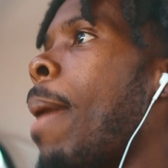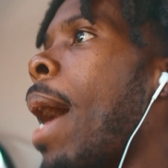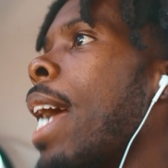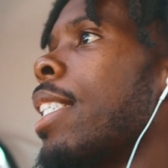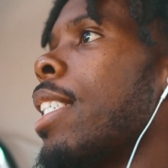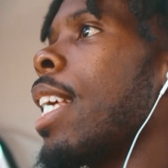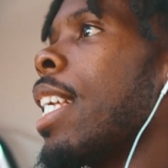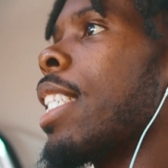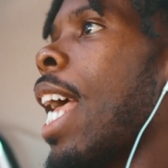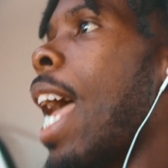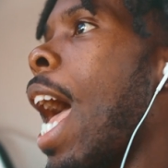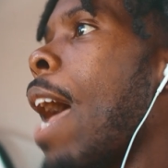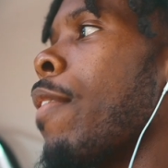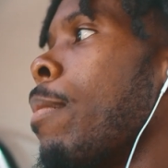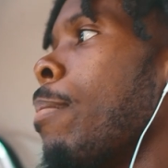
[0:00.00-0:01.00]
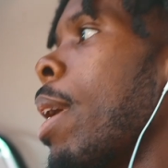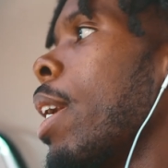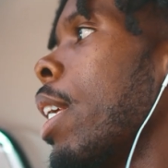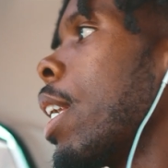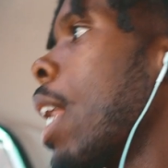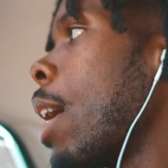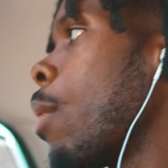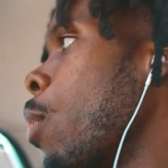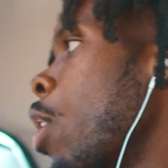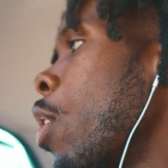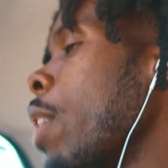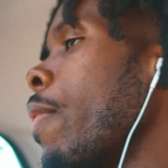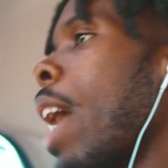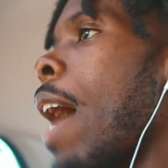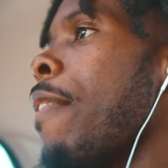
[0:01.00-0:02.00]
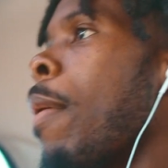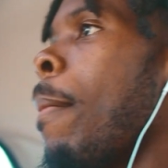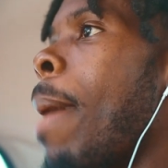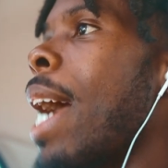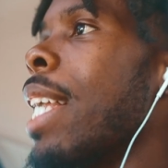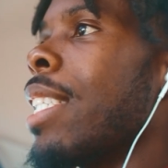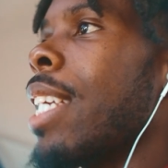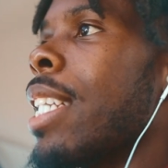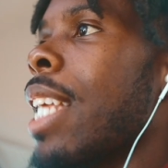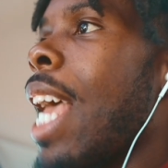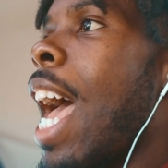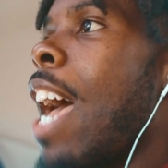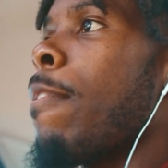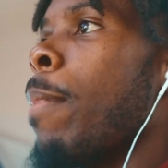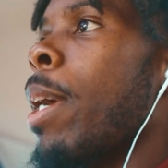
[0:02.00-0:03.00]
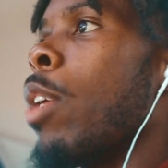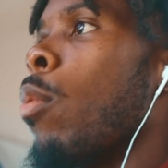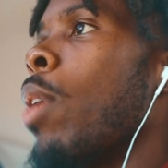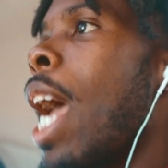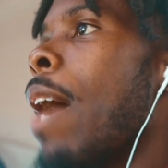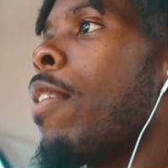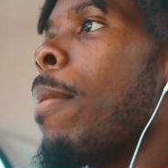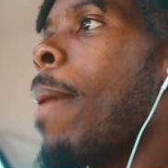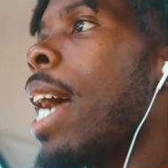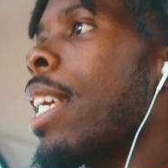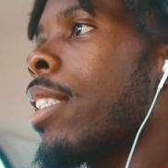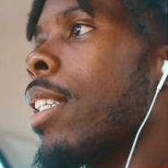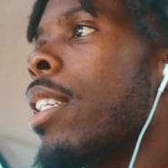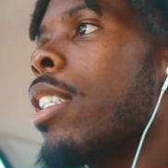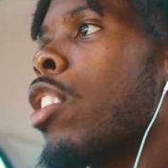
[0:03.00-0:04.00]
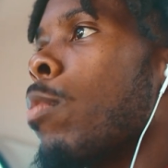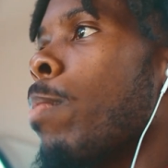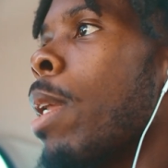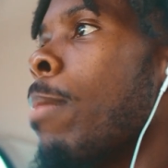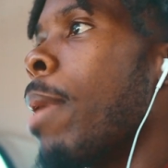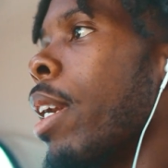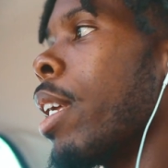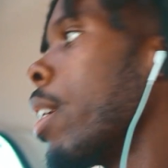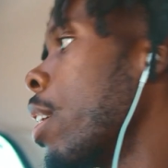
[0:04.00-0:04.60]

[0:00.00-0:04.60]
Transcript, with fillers: mindset to having money. Like we don't even have a mindset to have money. We have a mindset to spend money.